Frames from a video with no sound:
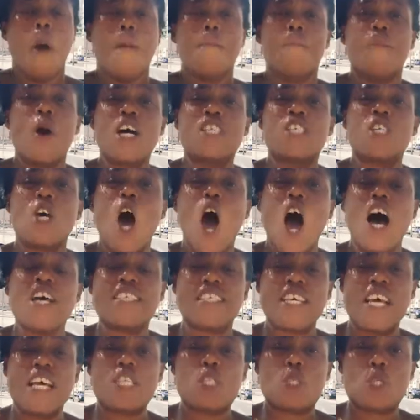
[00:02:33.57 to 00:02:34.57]
but all
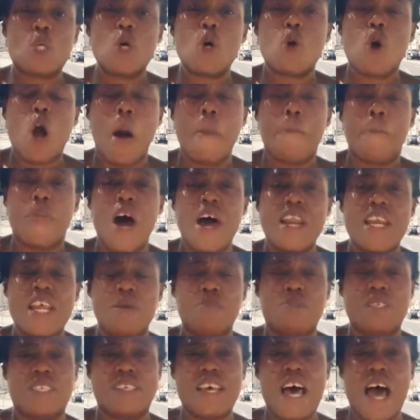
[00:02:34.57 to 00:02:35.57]
sin took upon
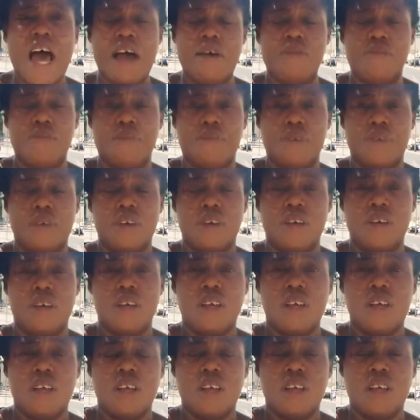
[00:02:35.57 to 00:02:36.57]
himself
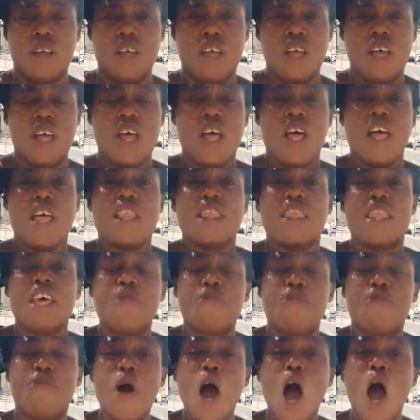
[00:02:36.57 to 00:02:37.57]

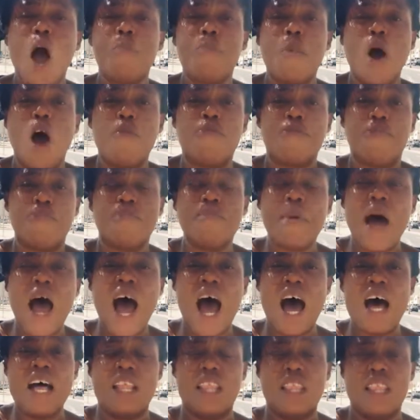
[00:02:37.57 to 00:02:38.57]
the form of
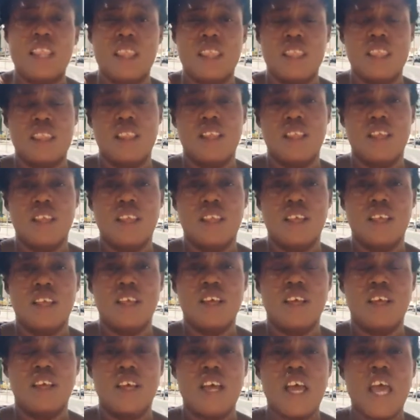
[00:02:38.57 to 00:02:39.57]
man.
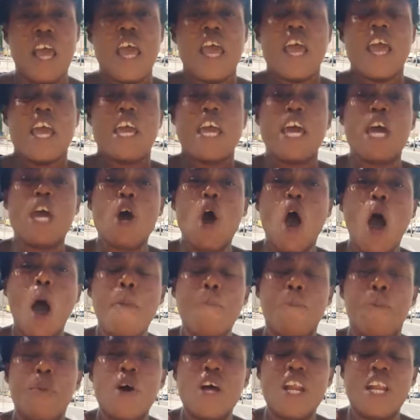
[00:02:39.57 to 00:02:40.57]
He
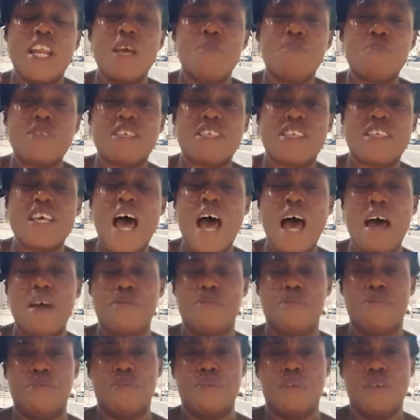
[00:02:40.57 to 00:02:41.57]
humbled himself.
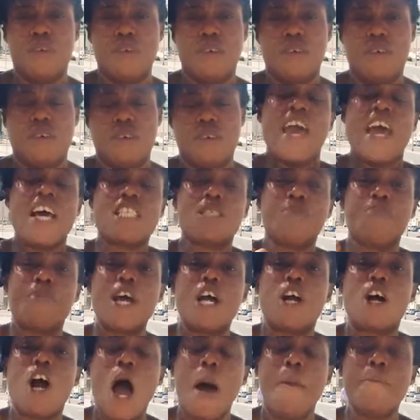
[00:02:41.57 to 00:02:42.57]
It
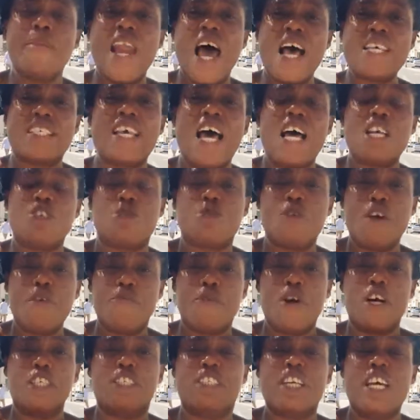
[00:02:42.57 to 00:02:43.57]
became necessary
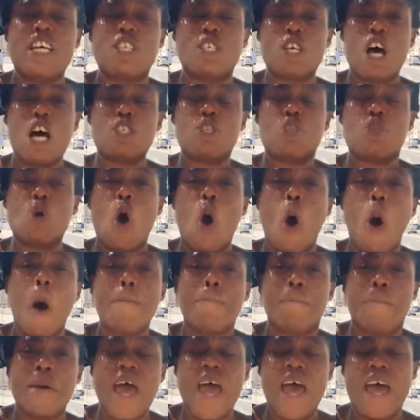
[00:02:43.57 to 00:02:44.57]
for Jesus to
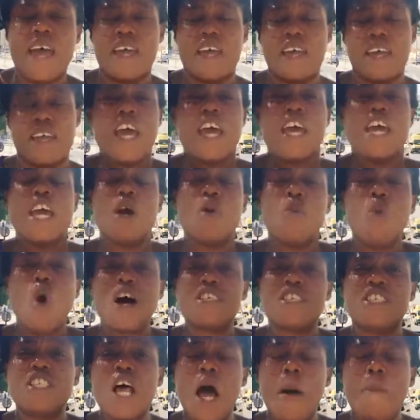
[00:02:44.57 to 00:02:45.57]
obey. He
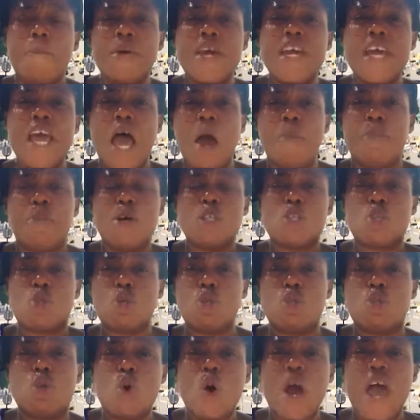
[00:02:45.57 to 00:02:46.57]
was not be able to
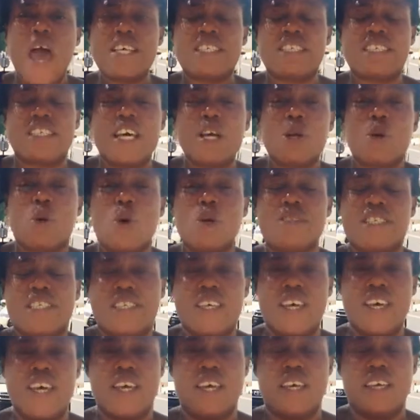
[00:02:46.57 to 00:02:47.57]
do a single
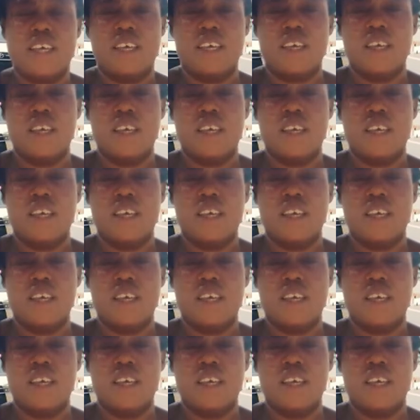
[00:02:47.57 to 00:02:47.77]
thing